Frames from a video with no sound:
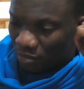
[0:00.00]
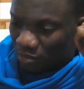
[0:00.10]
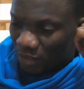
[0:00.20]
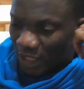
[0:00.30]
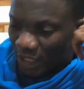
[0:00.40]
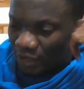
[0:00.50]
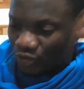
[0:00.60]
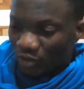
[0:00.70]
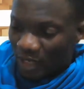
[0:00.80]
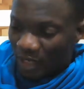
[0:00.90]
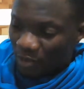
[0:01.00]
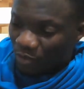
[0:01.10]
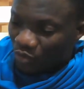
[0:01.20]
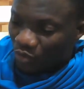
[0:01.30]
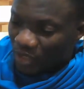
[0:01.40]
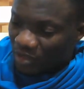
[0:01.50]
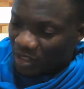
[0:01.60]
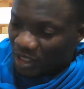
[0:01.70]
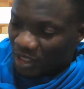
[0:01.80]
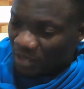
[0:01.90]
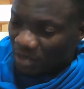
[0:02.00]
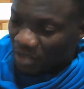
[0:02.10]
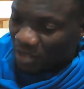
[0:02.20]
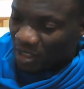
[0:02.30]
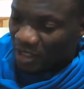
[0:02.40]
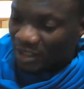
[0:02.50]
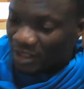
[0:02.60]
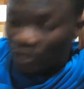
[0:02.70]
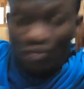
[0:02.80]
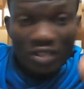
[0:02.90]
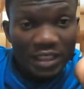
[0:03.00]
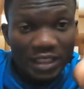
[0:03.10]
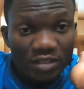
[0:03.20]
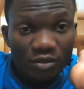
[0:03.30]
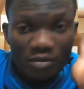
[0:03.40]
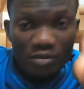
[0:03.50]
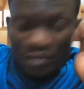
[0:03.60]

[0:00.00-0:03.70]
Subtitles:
and so many people were thinking maybe it's a suicide note.